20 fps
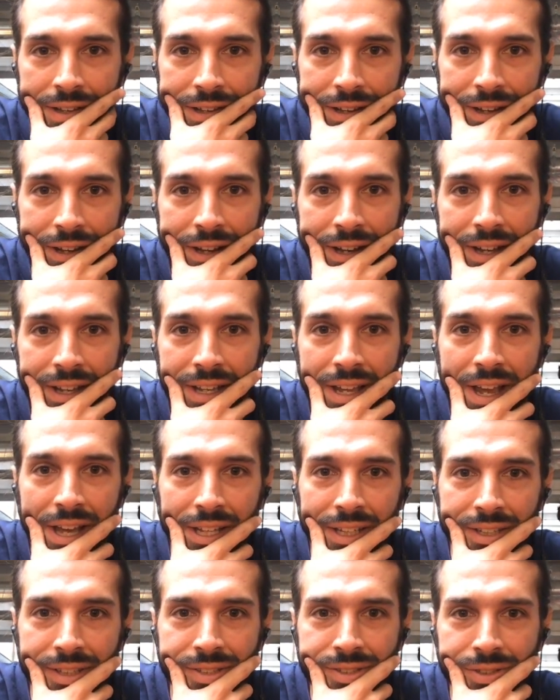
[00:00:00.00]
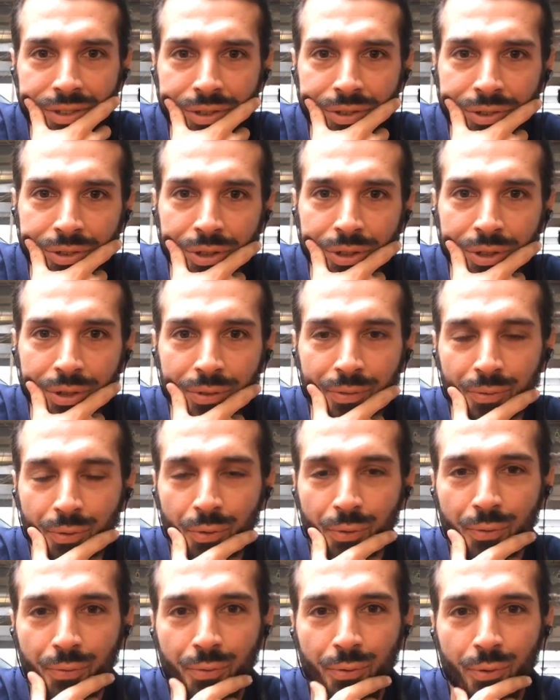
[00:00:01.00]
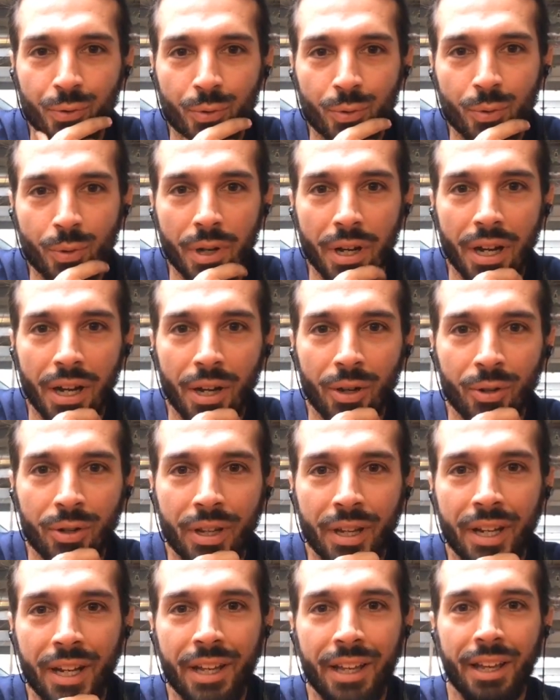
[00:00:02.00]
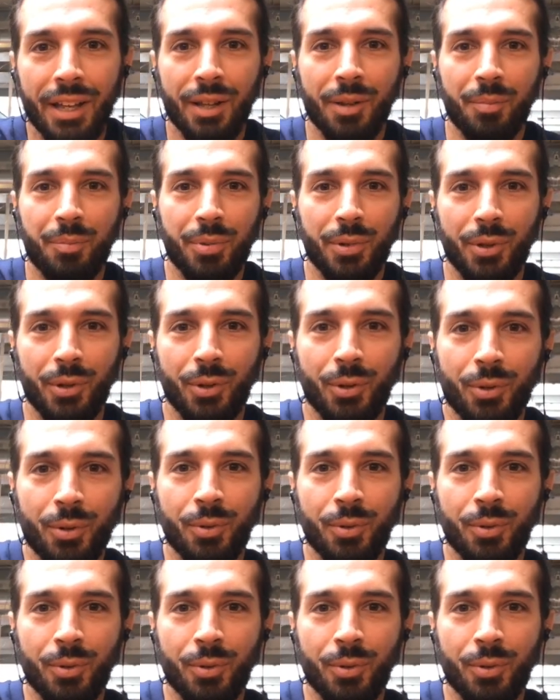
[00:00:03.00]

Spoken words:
Hi Alexander Fufu, how can I help you?